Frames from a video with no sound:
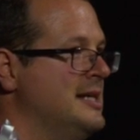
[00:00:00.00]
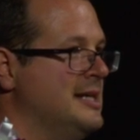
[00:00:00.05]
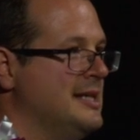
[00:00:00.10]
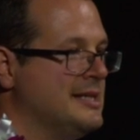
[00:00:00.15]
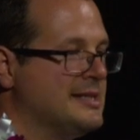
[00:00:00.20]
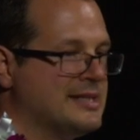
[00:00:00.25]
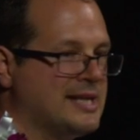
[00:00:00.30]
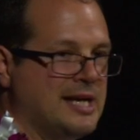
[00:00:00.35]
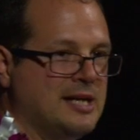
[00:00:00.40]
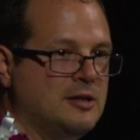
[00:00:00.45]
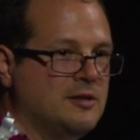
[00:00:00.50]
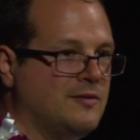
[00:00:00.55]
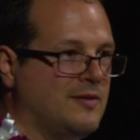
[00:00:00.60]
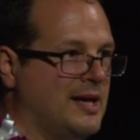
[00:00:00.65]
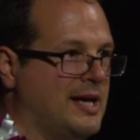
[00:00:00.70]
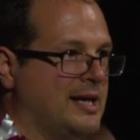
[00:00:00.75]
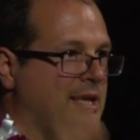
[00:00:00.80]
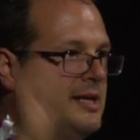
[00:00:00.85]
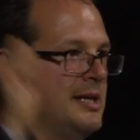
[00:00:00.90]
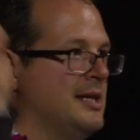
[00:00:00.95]
It's kind of
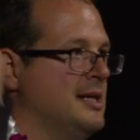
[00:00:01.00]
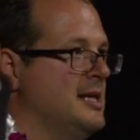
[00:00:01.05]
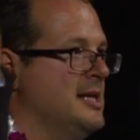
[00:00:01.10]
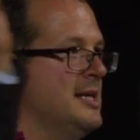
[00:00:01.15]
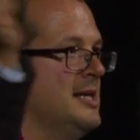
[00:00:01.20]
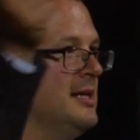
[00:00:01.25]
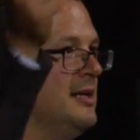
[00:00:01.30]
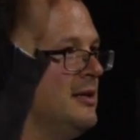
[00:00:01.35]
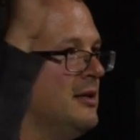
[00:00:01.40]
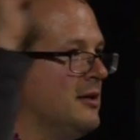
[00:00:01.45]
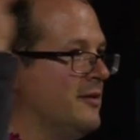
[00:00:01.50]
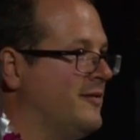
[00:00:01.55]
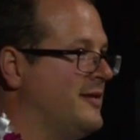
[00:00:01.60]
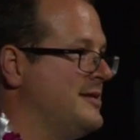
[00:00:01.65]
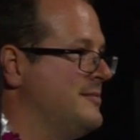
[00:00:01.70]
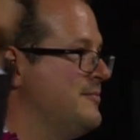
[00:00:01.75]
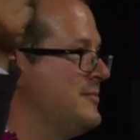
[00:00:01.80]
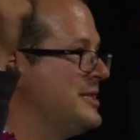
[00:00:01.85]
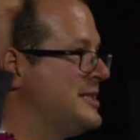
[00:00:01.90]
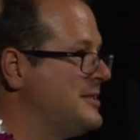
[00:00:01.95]
like, if
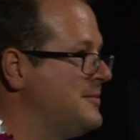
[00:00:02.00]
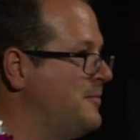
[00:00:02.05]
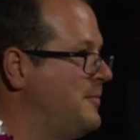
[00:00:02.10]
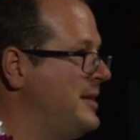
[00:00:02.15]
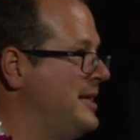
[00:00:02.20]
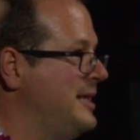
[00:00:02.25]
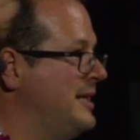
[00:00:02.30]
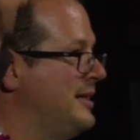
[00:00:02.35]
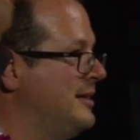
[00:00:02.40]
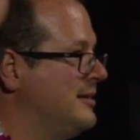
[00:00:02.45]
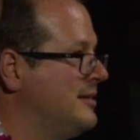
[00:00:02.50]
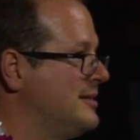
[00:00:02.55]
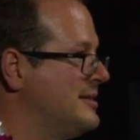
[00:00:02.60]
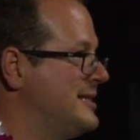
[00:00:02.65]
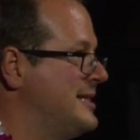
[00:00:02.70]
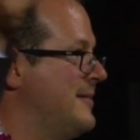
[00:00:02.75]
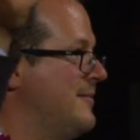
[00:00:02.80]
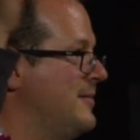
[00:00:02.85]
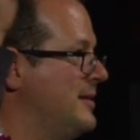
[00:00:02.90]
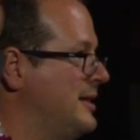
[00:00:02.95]
I'm spinning
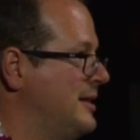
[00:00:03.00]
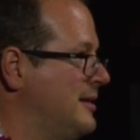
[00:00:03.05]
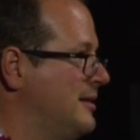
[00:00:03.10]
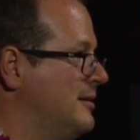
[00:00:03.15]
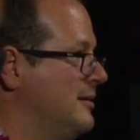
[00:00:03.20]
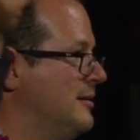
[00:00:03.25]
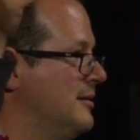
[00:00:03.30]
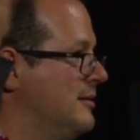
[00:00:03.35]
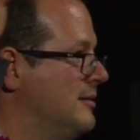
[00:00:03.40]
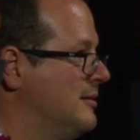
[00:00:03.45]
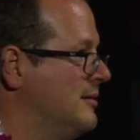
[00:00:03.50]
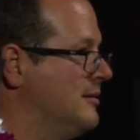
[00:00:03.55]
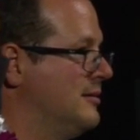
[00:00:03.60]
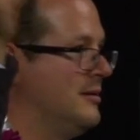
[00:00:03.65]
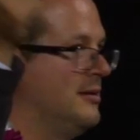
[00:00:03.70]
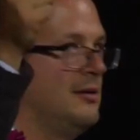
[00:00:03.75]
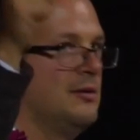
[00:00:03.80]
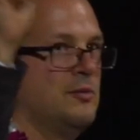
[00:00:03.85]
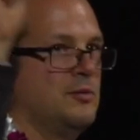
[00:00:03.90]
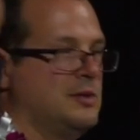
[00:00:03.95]
something,
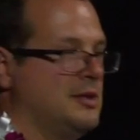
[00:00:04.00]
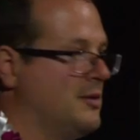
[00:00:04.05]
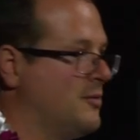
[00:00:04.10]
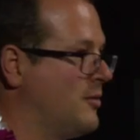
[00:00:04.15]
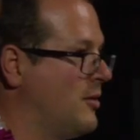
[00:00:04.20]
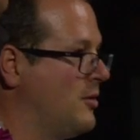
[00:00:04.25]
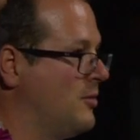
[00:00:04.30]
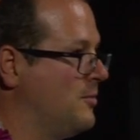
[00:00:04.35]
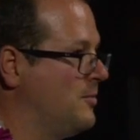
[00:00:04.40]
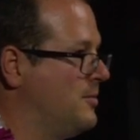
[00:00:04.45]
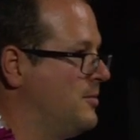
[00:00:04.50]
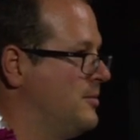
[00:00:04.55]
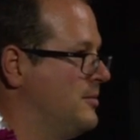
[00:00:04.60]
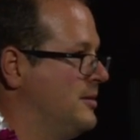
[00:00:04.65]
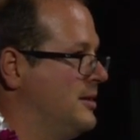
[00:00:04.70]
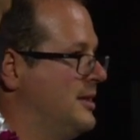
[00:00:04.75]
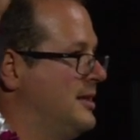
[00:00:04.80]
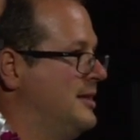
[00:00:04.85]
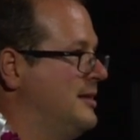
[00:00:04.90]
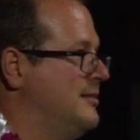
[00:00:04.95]
with the rope,
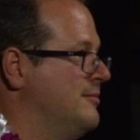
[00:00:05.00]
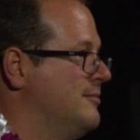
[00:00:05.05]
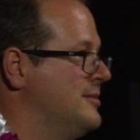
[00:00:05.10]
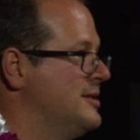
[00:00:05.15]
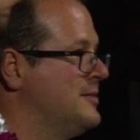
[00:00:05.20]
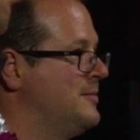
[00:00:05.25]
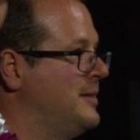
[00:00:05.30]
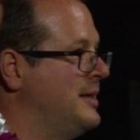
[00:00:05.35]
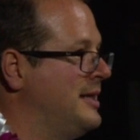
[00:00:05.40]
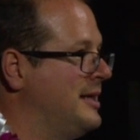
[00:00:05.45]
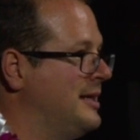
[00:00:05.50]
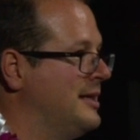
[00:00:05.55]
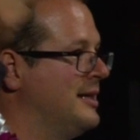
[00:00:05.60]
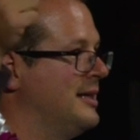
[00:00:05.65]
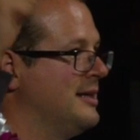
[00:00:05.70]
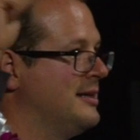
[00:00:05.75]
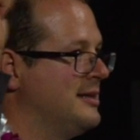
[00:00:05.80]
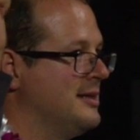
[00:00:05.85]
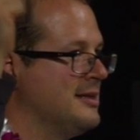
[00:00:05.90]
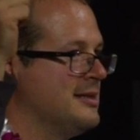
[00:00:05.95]
and I'm spinning it
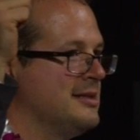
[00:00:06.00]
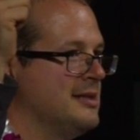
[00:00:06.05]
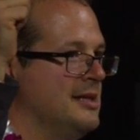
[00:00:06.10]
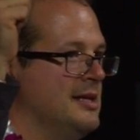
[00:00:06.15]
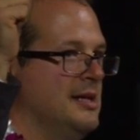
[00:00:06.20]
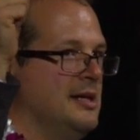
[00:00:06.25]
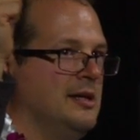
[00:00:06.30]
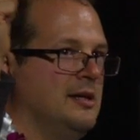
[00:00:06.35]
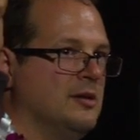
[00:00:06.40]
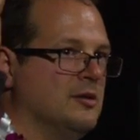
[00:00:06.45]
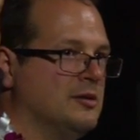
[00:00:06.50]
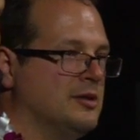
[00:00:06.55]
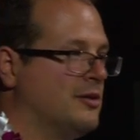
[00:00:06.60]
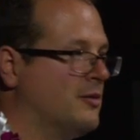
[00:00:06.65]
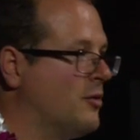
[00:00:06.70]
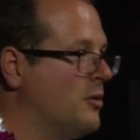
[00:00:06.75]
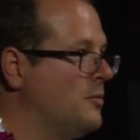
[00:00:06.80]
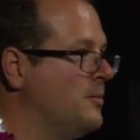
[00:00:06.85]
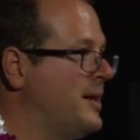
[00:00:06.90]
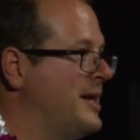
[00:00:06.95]
like this, the
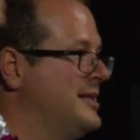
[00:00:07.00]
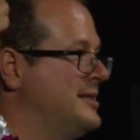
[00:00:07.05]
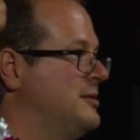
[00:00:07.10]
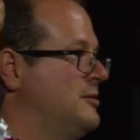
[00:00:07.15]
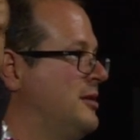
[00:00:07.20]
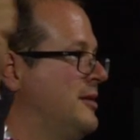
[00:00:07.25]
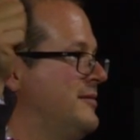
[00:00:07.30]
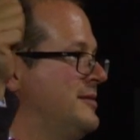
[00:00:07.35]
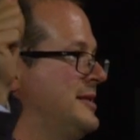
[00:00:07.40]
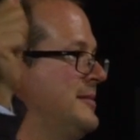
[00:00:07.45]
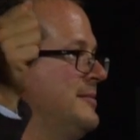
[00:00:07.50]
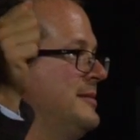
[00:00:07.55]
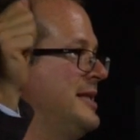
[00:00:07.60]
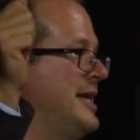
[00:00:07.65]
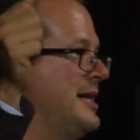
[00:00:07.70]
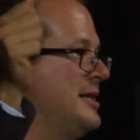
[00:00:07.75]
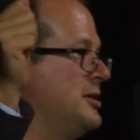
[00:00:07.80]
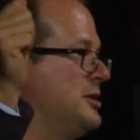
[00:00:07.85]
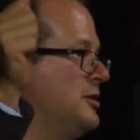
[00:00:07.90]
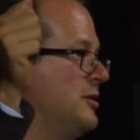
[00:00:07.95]
rope has to have some
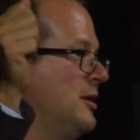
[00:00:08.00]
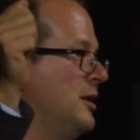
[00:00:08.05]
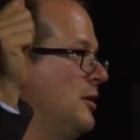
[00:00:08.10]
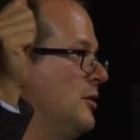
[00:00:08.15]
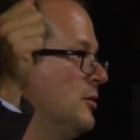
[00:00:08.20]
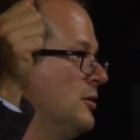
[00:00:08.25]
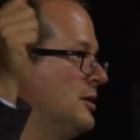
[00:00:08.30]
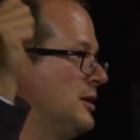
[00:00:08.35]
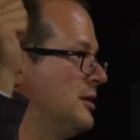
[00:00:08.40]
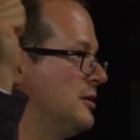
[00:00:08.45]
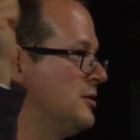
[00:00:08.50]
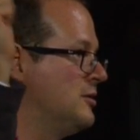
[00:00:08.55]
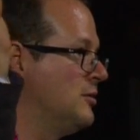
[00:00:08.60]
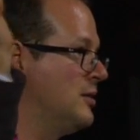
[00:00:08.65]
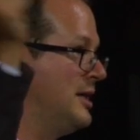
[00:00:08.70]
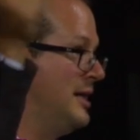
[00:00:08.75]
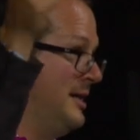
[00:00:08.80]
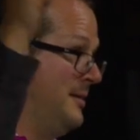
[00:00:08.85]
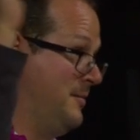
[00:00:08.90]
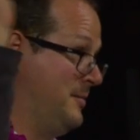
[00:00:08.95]
tension in order to
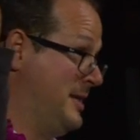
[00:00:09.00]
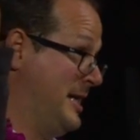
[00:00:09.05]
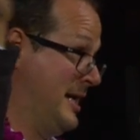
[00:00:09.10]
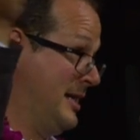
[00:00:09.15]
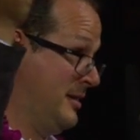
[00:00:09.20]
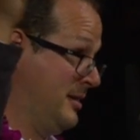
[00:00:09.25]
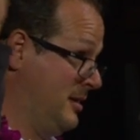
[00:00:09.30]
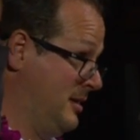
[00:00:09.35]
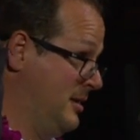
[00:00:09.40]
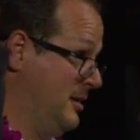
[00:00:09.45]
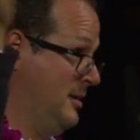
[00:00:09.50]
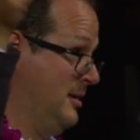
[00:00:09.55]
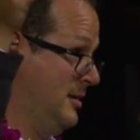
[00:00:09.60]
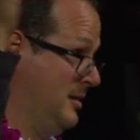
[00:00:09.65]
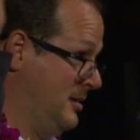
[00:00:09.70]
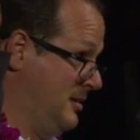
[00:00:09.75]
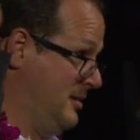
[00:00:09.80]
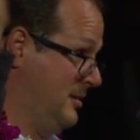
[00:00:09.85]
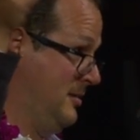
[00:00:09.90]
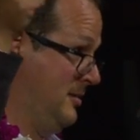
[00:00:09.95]
keep that
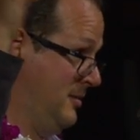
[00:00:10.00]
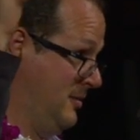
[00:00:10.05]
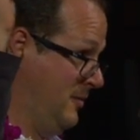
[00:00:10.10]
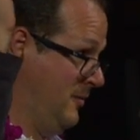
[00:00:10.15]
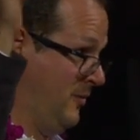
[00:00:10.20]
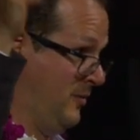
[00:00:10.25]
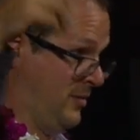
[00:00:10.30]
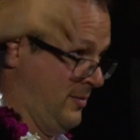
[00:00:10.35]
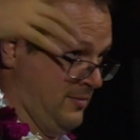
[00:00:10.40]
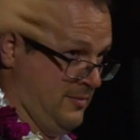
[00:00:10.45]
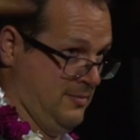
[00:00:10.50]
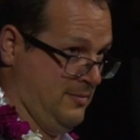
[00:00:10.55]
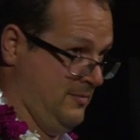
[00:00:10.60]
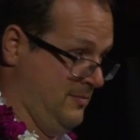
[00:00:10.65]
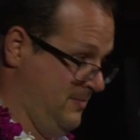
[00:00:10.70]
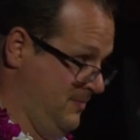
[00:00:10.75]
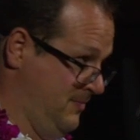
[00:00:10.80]
from